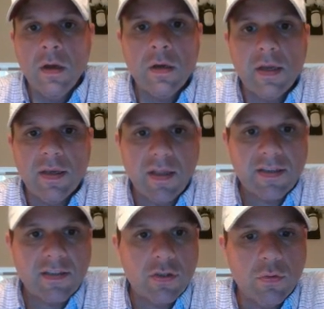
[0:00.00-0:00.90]
it
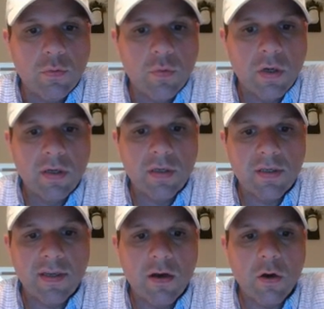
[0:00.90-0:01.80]
lets you
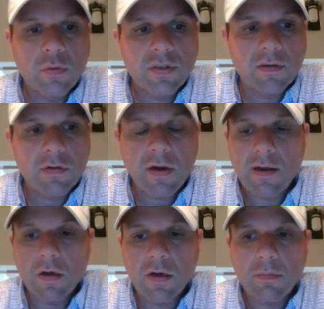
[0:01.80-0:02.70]
get wholesale
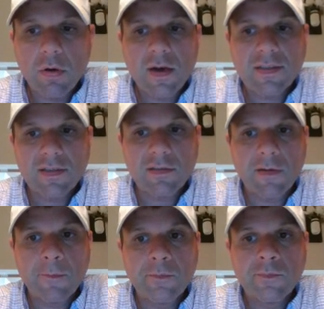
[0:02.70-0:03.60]
pricing.
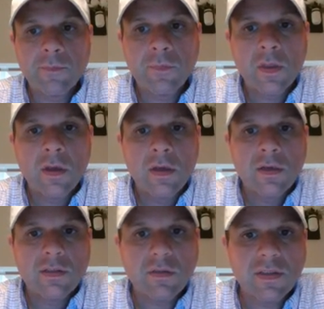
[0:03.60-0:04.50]

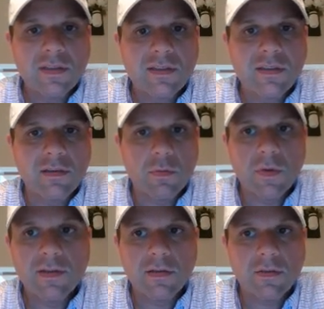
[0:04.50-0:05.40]
So see, this is their
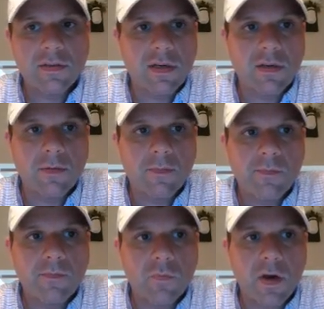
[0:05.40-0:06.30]
retail site
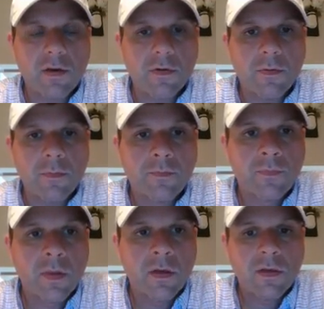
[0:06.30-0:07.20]
right here.
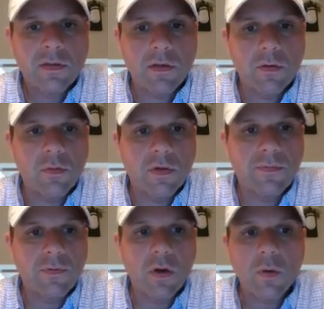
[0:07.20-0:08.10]
So
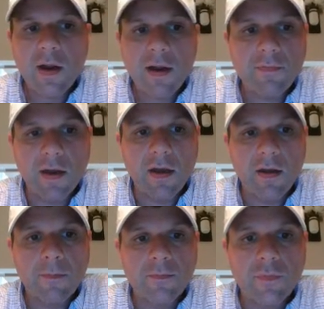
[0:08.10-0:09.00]
if you don't have
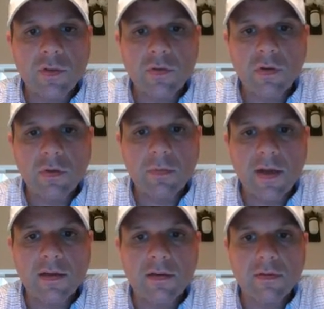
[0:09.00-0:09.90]
that, then you're going to
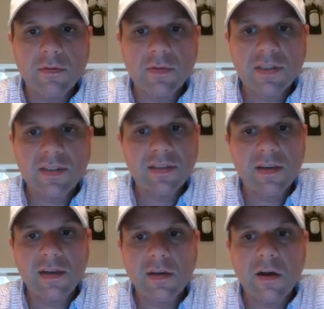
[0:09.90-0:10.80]
pay the
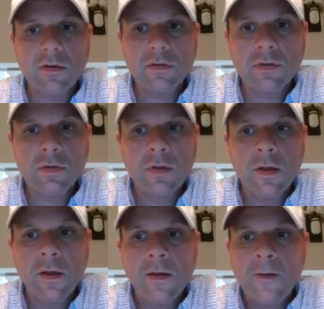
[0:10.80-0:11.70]
$68.
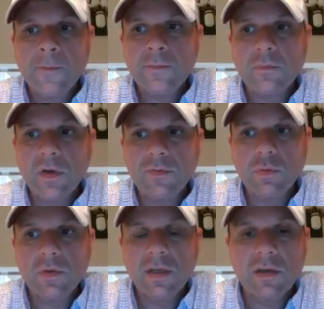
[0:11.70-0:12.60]
But if you
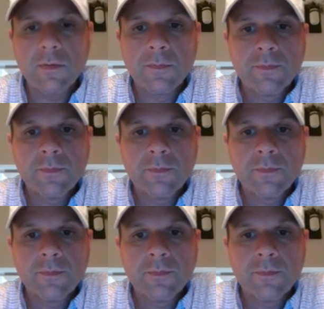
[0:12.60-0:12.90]
get